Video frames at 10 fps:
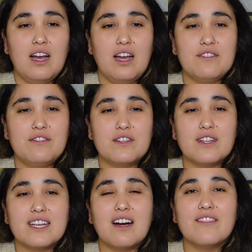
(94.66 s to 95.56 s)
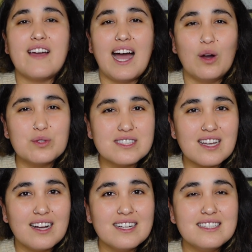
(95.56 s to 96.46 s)
I feel like, on the
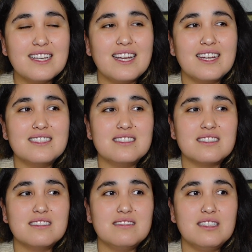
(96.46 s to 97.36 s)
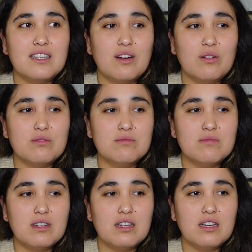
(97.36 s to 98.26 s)
outside. And, you know,
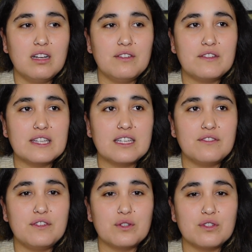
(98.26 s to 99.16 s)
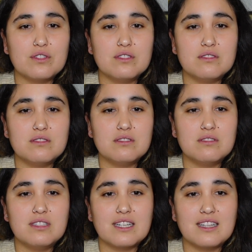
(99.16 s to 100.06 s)
I feel like if you're
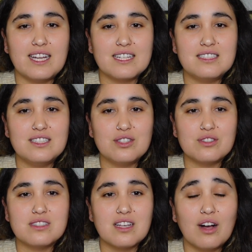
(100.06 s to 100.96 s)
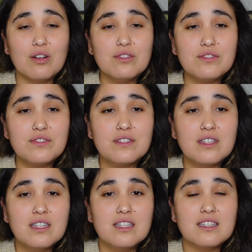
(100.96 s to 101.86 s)
neglecting yourself,
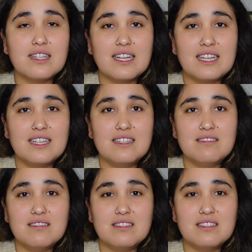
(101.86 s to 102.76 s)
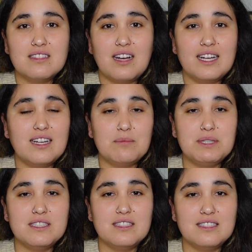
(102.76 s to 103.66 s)
then I, I
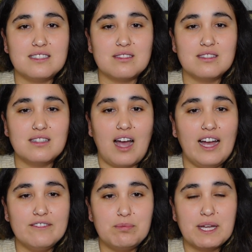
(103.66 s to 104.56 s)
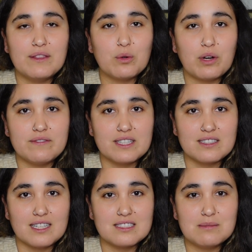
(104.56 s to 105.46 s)
mean, it's, I've been there where I've
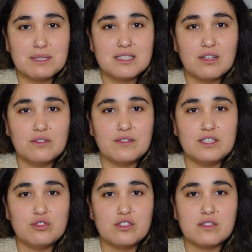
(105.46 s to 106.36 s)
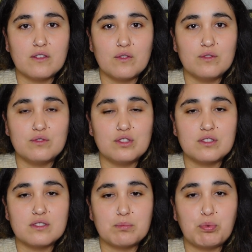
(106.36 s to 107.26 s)
neglected myself and just
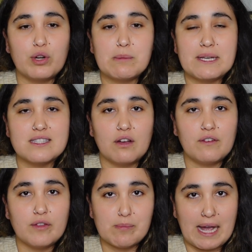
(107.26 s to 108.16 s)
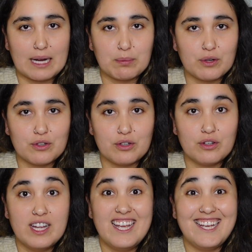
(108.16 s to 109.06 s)
just putting myself on the back
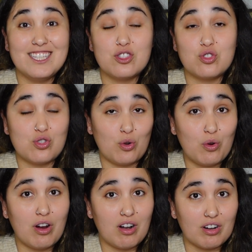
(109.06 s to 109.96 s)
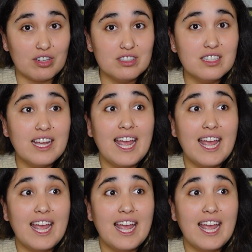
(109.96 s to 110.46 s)
burner is so hard